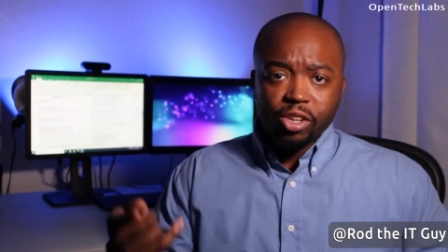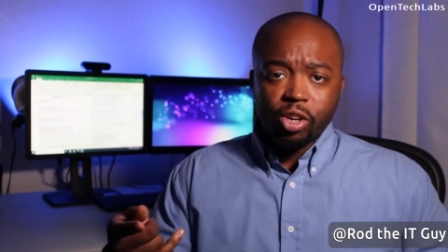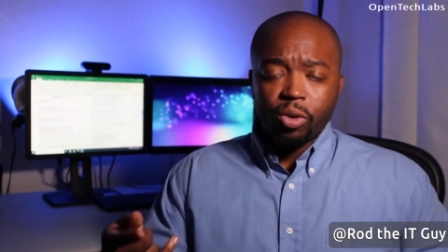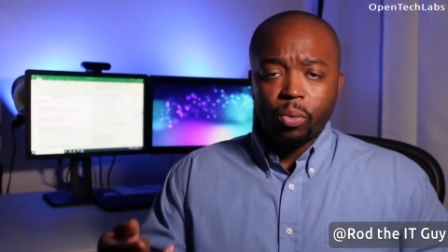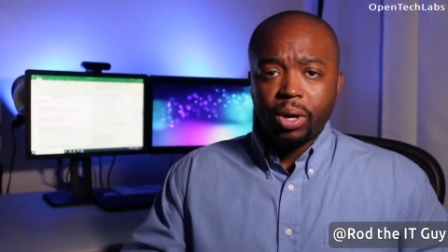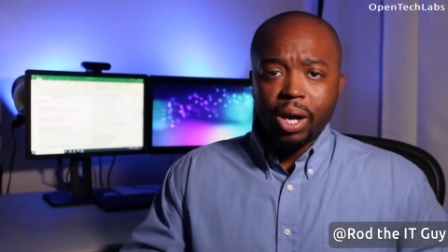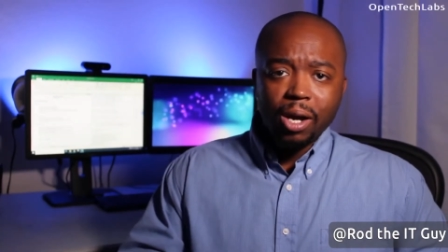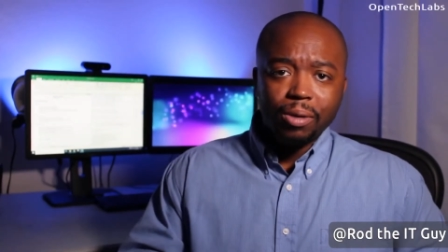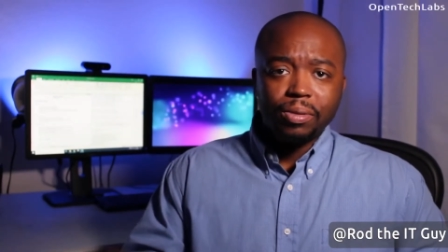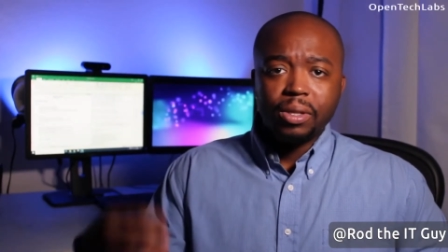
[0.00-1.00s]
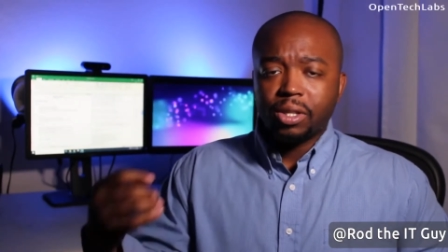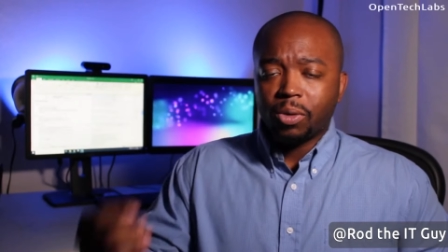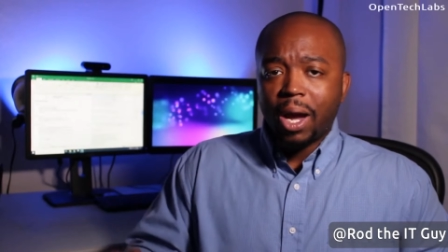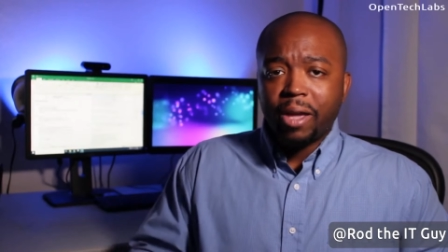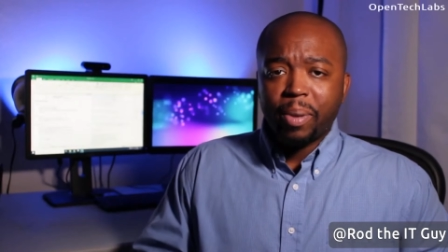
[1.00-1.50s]
career off the
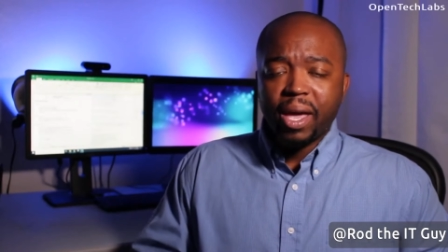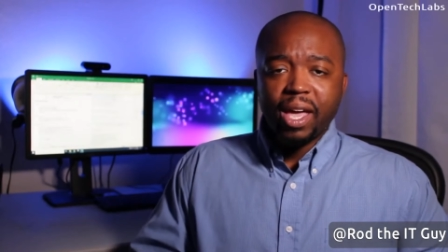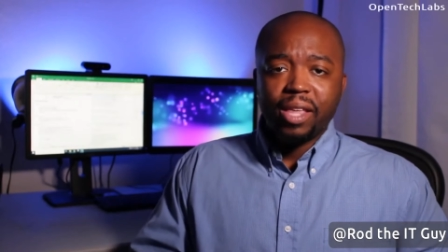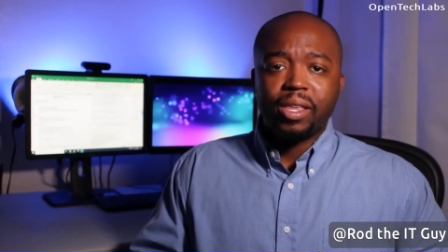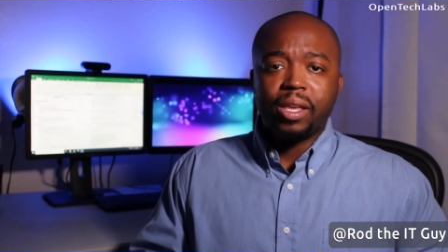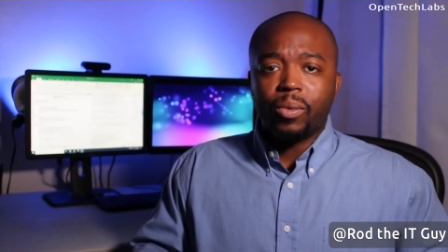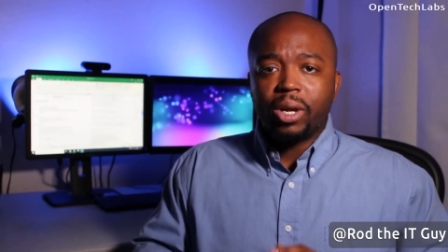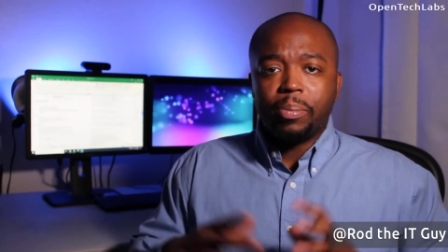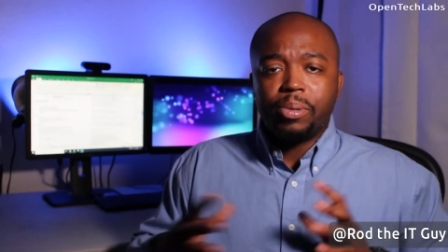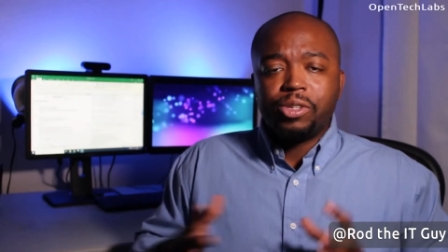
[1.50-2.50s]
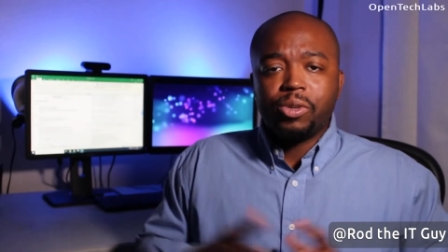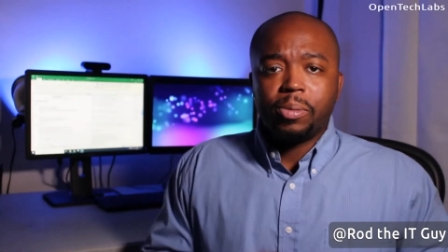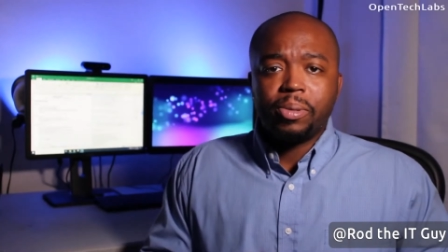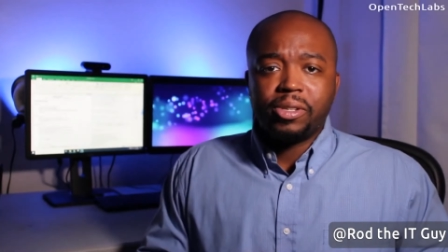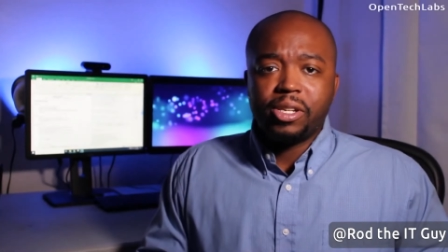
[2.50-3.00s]
right path and really put you in
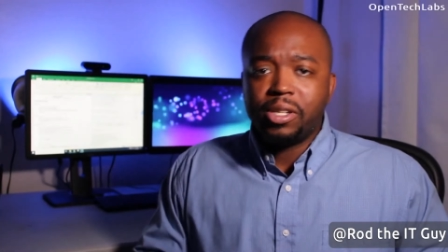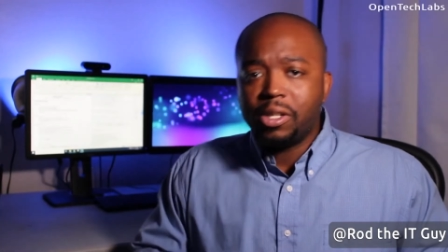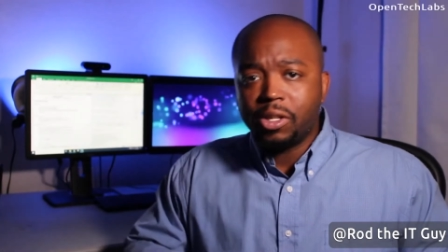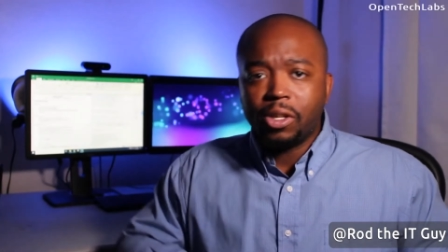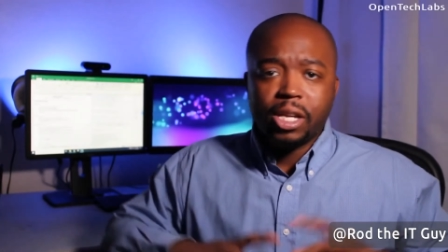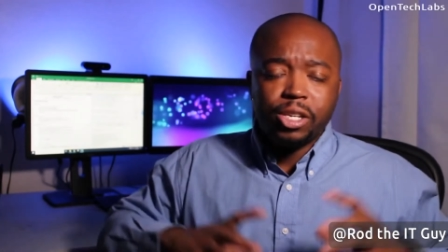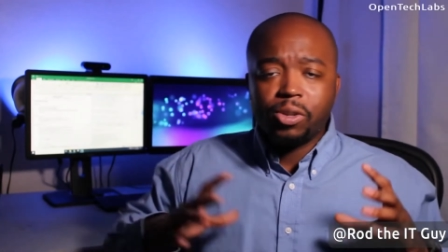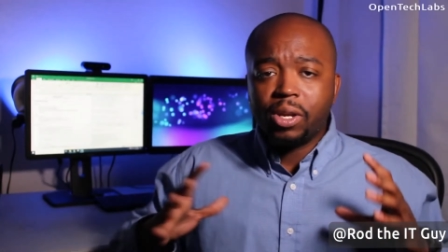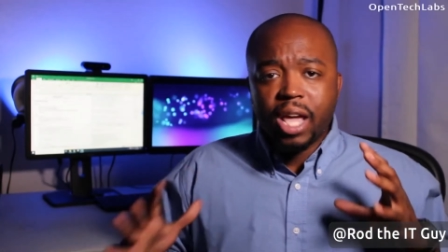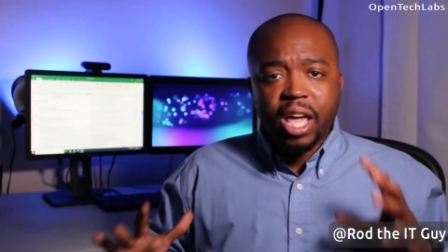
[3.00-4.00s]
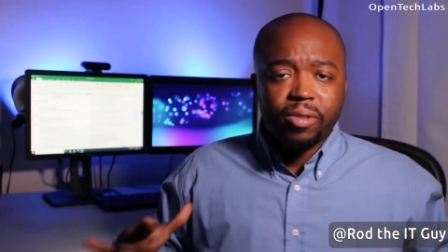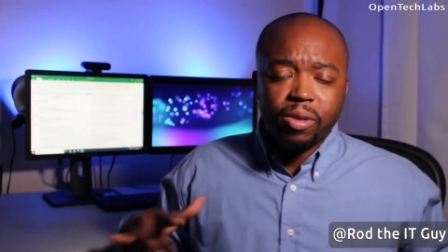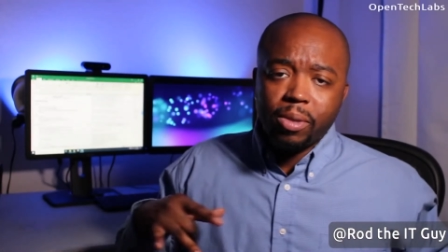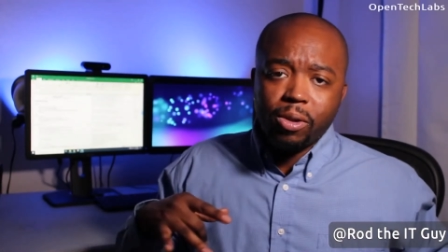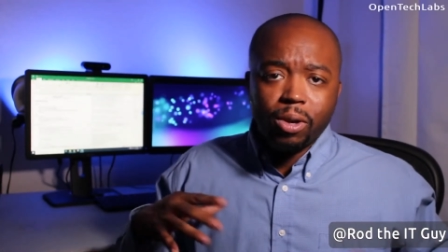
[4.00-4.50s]
a position so that you can have
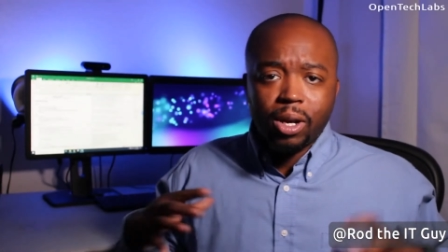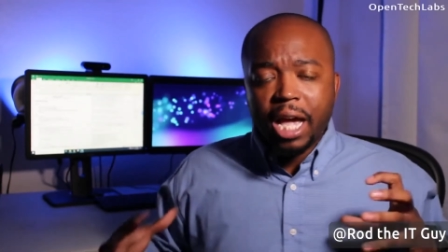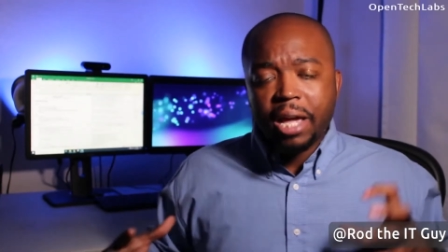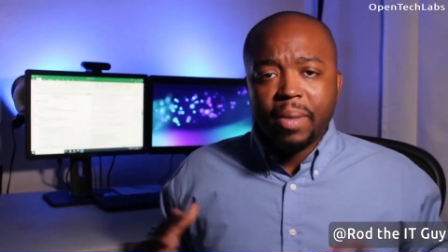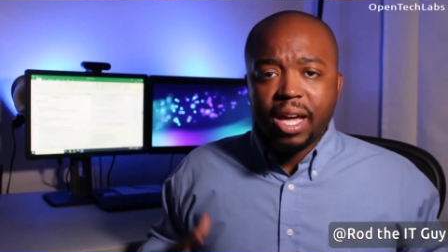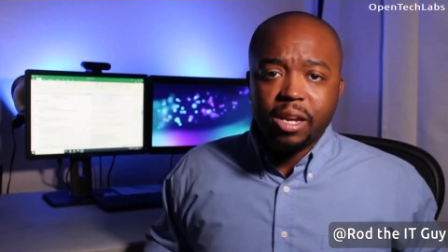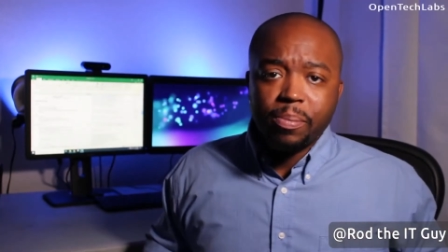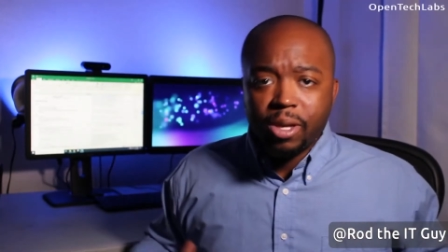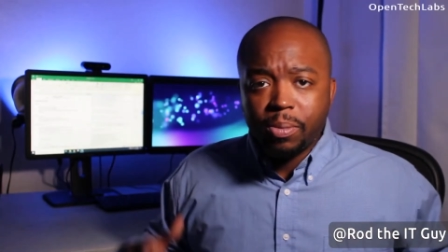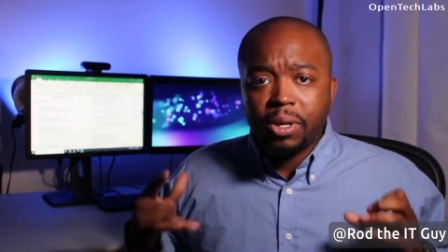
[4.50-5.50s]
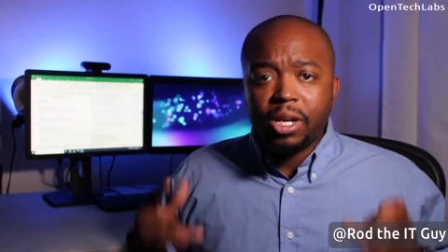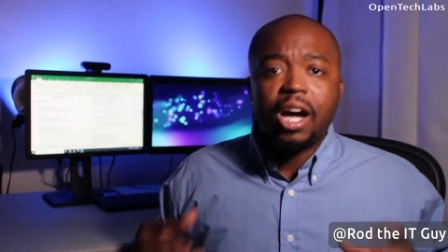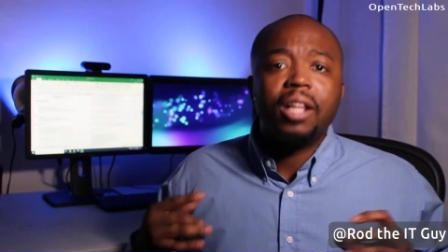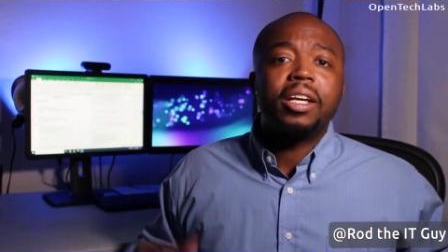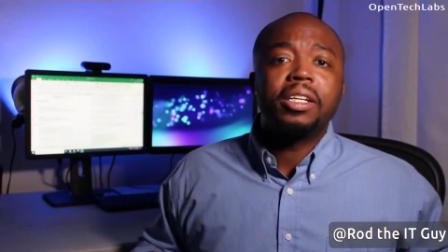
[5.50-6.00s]
community, like-minded people, and
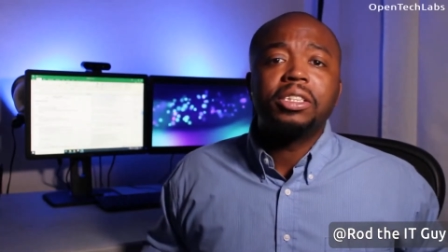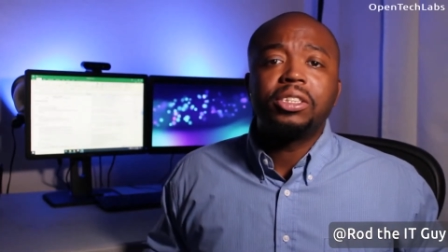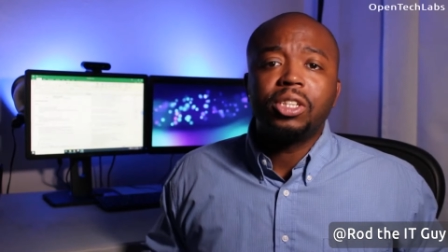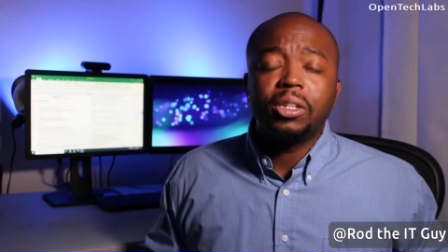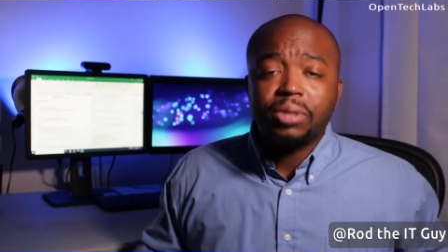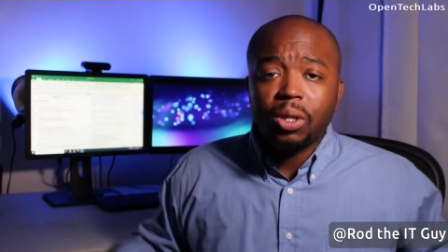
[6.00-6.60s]
all that good stuff.